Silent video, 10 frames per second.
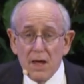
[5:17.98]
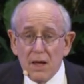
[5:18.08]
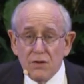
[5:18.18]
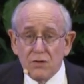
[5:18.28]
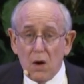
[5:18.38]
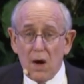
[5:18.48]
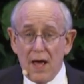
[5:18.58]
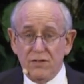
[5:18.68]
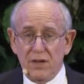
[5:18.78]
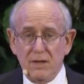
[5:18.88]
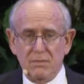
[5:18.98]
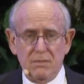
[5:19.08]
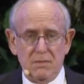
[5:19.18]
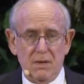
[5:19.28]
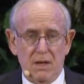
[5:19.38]
So I said,
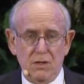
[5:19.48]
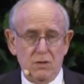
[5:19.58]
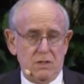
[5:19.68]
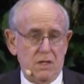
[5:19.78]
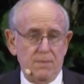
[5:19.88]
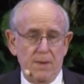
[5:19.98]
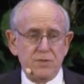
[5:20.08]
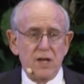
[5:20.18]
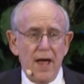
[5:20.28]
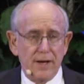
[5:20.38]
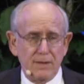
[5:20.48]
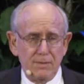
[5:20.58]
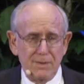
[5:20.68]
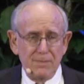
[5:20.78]
"You seem upset."